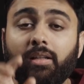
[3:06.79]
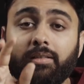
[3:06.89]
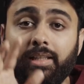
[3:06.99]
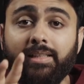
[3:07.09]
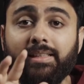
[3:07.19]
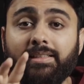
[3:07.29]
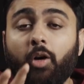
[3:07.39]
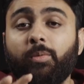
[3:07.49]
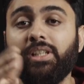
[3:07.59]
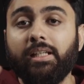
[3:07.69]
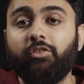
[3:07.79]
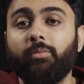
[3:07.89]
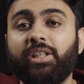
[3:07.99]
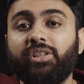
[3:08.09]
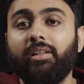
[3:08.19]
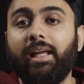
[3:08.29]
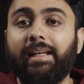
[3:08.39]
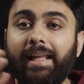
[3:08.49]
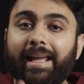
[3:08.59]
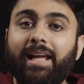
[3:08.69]
This is how much information
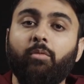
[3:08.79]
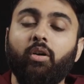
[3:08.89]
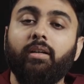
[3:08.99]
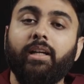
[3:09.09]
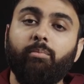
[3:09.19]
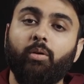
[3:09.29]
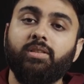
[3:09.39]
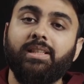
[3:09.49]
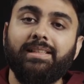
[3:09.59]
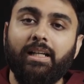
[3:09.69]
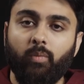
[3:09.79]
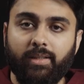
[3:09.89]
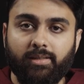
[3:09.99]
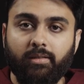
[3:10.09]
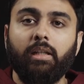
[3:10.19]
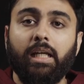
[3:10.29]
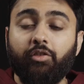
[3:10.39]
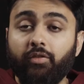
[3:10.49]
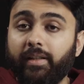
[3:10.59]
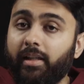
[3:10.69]
an AI model can process at once. If
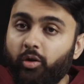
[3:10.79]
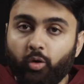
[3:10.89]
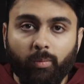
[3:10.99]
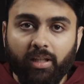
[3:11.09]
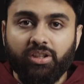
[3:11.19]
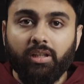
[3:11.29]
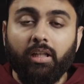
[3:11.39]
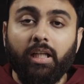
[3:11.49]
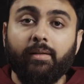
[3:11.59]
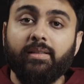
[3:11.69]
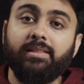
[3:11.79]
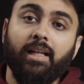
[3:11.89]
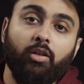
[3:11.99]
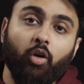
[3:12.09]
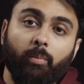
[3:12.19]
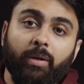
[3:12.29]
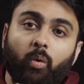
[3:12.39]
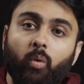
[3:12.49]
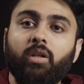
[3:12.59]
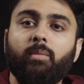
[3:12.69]
you feed it too much, it will start
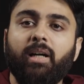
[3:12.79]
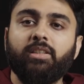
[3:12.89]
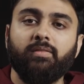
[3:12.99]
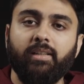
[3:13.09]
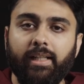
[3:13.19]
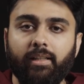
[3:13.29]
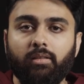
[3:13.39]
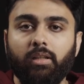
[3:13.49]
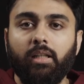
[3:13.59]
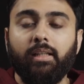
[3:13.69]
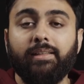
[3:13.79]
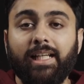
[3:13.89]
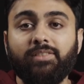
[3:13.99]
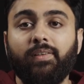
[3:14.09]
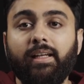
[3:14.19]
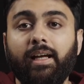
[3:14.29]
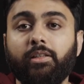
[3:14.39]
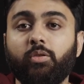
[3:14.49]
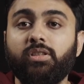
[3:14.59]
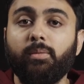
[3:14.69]
dropping older parts of the data. That's why I
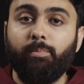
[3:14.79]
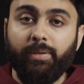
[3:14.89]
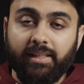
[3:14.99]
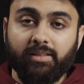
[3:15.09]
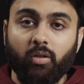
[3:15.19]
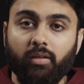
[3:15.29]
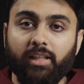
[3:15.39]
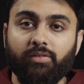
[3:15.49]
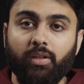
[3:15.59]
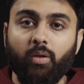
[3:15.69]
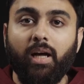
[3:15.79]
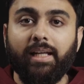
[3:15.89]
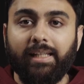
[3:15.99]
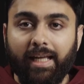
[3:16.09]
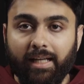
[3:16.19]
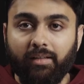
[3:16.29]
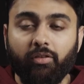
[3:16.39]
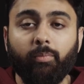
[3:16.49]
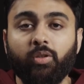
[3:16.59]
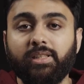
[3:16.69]
use the biggest context window I can
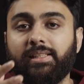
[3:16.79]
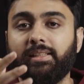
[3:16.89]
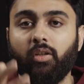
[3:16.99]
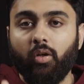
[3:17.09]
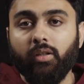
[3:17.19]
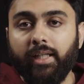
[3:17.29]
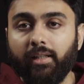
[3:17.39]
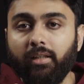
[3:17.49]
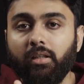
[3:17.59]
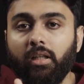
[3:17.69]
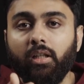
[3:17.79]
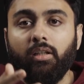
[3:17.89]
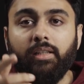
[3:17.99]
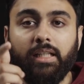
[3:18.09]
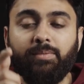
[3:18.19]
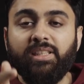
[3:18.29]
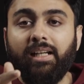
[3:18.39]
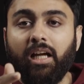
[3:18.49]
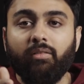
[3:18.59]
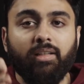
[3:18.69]
for processing the raw data DeepSeek
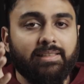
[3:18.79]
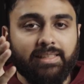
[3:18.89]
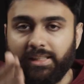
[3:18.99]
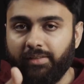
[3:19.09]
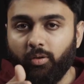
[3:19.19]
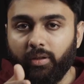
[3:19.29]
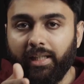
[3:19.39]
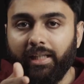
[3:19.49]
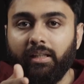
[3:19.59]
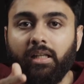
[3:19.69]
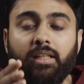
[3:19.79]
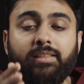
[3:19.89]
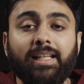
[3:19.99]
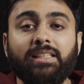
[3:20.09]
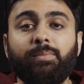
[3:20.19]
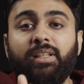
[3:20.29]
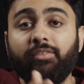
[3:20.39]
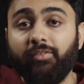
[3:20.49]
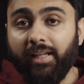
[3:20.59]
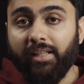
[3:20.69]
R1 has 64K, ChatGPT
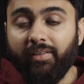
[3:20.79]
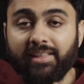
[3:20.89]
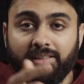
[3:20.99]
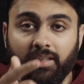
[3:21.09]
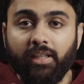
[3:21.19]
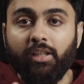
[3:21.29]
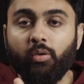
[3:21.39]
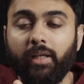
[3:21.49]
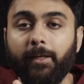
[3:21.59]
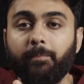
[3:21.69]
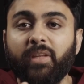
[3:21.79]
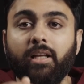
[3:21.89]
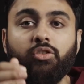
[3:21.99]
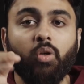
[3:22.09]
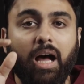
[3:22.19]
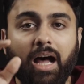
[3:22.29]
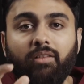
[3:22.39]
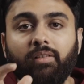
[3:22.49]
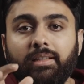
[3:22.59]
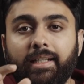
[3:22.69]
5 has 32K, so
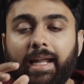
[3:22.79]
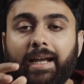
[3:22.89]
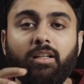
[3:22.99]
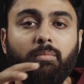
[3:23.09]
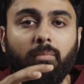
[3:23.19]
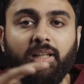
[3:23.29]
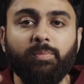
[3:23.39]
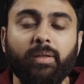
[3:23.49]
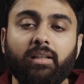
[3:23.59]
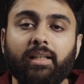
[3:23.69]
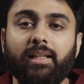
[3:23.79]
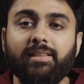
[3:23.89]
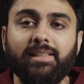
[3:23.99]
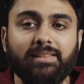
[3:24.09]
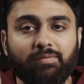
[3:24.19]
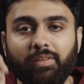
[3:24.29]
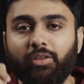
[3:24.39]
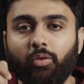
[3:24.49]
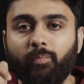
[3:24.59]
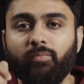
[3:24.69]
R1 can handle much bigger data sets in one
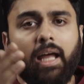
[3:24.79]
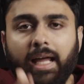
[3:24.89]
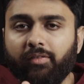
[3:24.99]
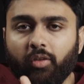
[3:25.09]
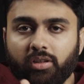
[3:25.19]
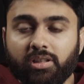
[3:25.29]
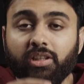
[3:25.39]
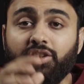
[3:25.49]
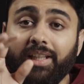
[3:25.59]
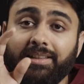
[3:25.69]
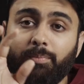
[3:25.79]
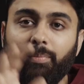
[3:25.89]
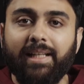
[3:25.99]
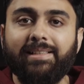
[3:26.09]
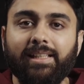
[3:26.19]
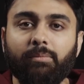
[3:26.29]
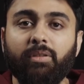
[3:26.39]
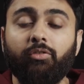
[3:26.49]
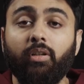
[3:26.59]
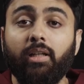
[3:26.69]
go. And of course, check the pricing
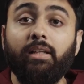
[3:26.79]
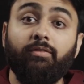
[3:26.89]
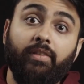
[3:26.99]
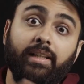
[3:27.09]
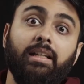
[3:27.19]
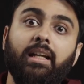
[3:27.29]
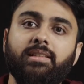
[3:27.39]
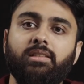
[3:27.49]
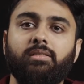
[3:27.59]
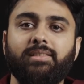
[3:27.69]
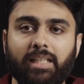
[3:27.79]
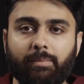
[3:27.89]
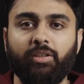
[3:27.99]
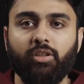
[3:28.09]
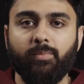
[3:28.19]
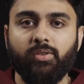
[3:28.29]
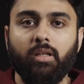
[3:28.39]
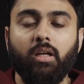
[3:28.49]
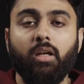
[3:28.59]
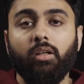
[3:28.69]
before running very large scraping jobs.
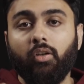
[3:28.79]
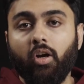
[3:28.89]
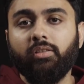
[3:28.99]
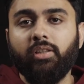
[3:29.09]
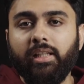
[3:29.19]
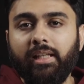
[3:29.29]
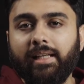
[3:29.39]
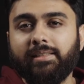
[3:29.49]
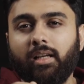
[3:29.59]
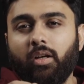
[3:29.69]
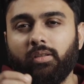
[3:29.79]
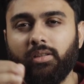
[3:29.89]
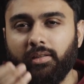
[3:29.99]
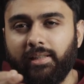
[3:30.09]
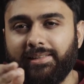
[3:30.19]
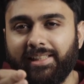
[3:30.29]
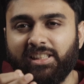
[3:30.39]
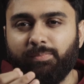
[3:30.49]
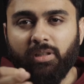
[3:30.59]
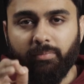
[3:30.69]
Grok 3 is around 30
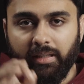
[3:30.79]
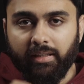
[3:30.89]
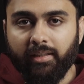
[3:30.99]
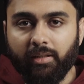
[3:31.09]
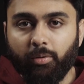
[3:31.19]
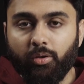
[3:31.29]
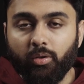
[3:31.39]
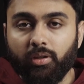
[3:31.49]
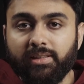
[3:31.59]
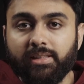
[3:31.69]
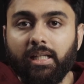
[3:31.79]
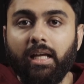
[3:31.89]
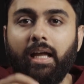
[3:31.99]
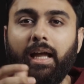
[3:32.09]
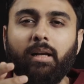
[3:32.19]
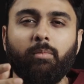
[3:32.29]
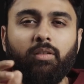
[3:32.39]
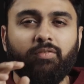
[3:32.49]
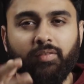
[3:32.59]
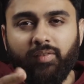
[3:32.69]
cents per million input tokens and
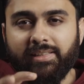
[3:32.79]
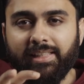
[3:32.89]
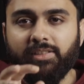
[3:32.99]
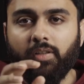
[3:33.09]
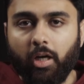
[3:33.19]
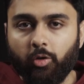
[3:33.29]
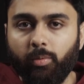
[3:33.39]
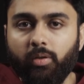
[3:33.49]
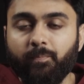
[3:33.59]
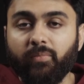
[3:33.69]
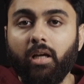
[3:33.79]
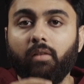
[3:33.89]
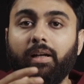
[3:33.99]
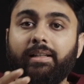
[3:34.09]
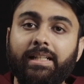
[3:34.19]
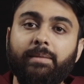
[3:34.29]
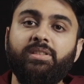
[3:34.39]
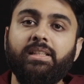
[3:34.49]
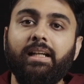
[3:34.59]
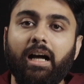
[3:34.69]
about 50 cents for output, while
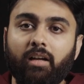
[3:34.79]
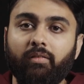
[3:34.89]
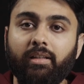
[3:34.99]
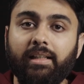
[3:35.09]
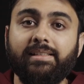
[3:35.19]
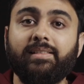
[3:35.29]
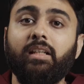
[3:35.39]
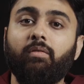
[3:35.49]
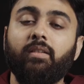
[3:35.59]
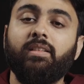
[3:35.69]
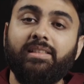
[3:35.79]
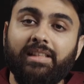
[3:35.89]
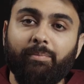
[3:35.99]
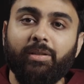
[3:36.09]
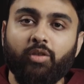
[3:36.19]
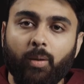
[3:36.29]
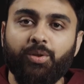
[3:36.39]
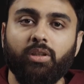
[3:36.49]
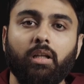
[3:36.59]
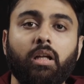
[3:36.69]
DeepSeek R1 is still one of the cheapest
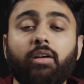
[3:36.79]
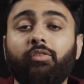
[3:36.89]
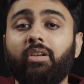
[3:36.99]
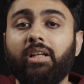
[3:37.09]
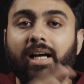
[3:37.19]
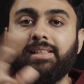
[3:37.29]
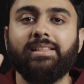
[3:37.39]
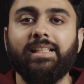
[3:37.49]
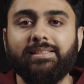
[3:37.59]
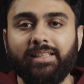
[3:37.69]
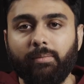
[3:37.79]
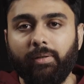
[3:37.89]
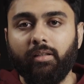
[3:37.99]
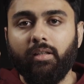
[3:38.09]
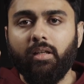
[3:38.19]
option for large-scale scraping.